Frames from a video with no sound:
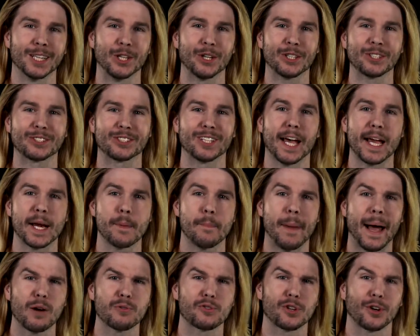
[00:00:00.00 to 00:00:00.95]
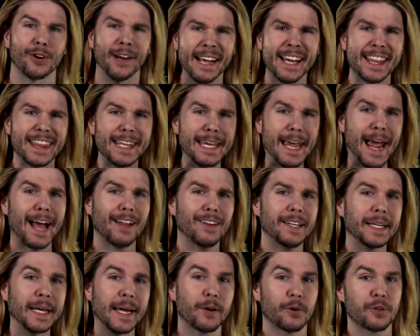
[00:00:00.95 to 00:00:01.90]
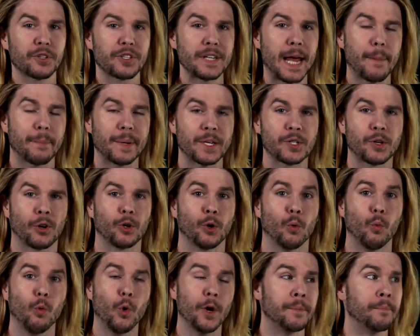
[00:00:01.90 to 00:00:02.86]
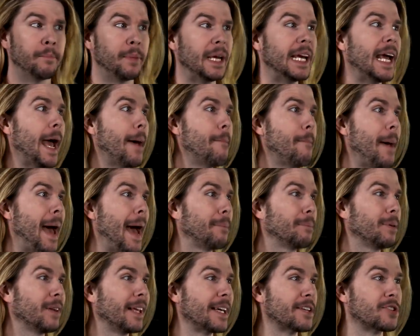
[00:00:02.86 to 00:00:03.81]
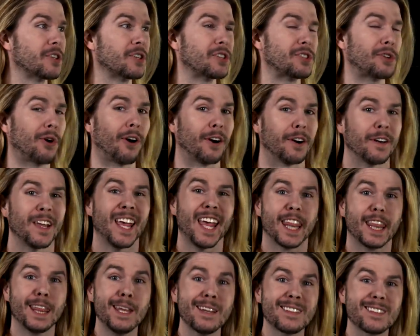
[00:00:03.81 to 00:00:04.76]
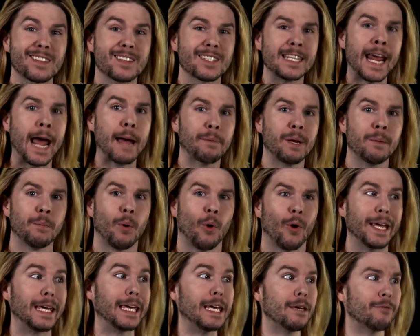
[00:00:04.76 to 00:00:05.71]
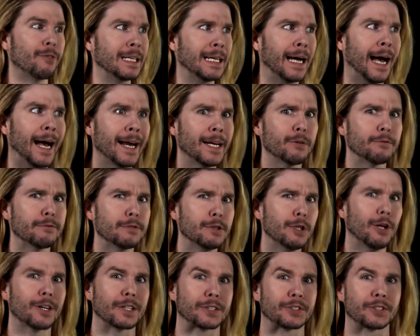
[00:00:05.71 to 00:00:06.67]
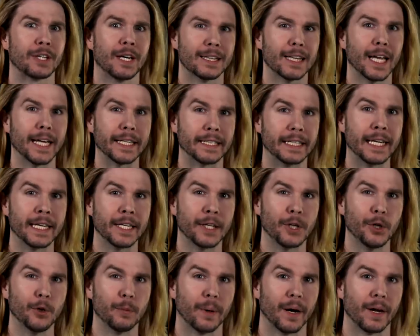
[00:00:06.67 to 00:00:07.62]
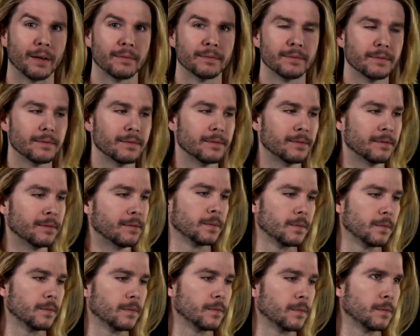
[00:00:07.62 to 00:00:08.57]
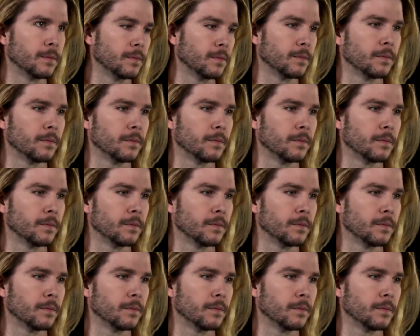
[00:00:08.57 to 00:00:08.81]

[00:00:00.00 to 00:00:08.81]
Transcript: looks like Bowser, the alligator snapping turtle wouldn't be a bad place to start. This snappy boy even kind of looks like King Koopa. However,